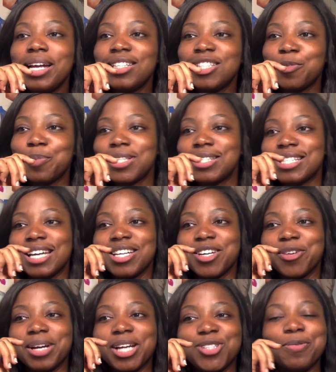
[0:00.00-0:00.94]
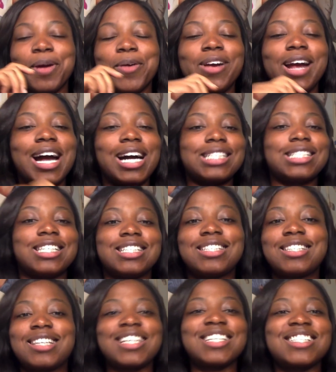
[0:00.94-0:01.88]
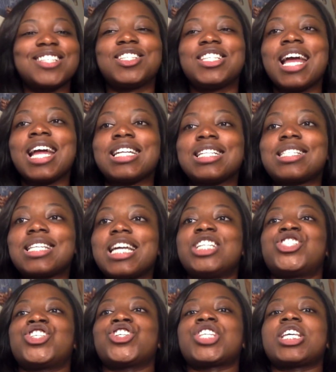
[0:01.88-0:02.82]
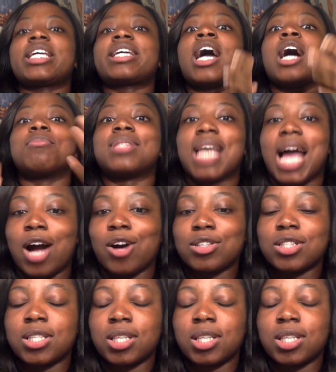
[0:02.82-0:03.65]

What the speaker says: To be standing when I do my reactions because the dance it comes out.